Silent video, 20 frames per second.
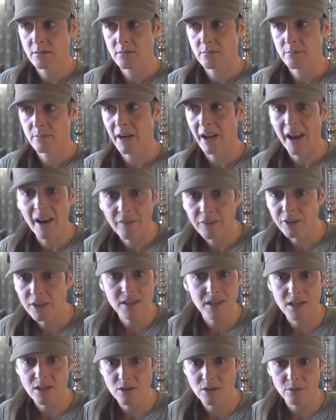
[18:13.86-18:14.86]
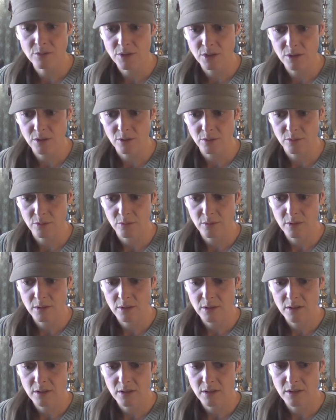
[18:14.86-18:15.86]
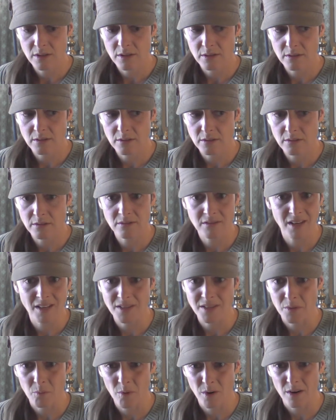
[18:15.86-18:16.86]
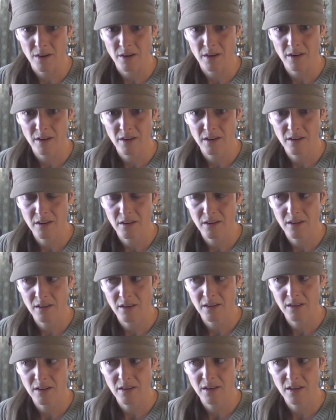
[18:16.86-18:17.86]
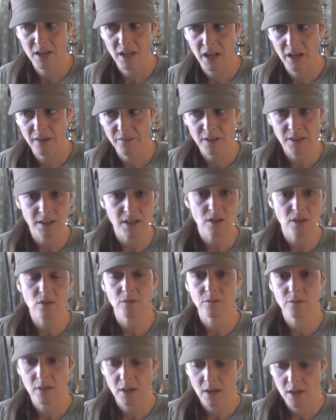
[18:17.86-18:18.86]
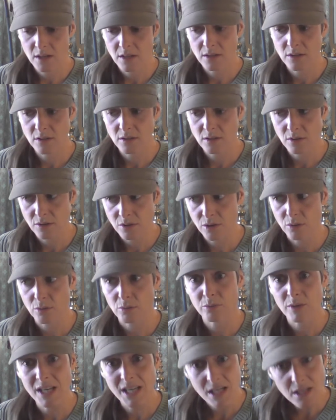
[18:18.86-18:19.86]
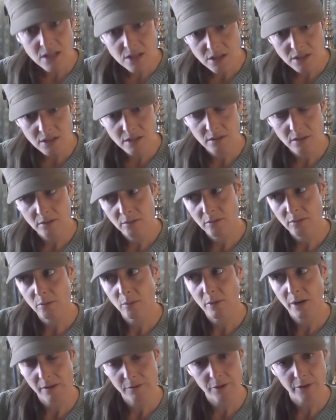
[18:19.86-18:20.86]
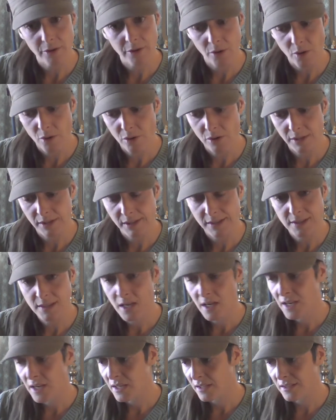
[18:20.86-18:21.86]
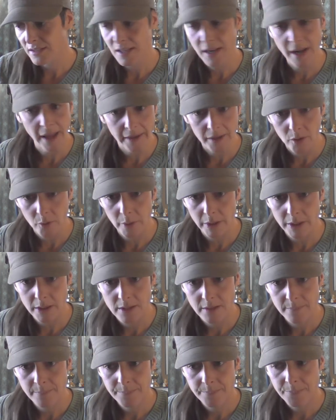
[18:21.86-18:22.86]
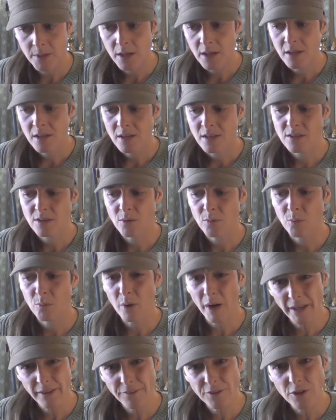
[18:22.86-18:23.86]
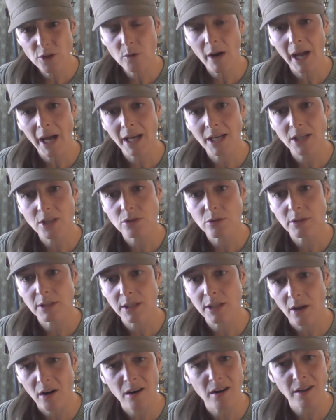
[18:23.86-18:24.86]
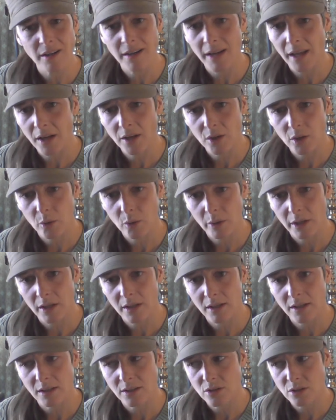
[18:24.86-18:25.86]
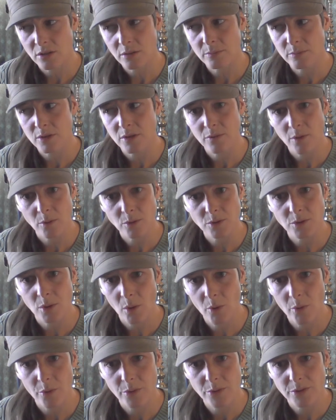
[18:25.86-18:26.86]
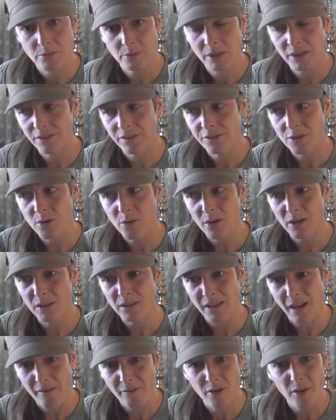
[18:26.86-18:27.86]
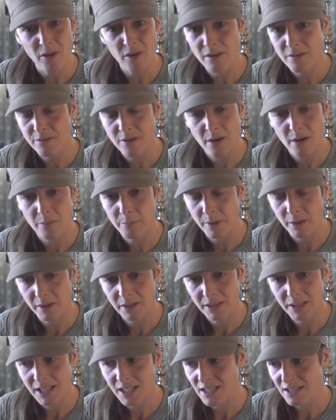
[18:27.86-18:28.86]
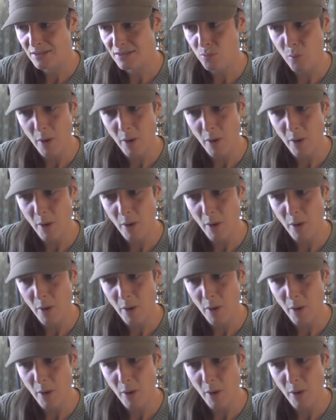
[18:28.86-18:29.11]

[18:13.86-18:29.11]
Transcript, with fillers: But everything you do doesn't work. Everything right. you to, to reach whatever the goal is is inadequate. So what if you actually are inadequate in terms of those goals? What if your level of ability is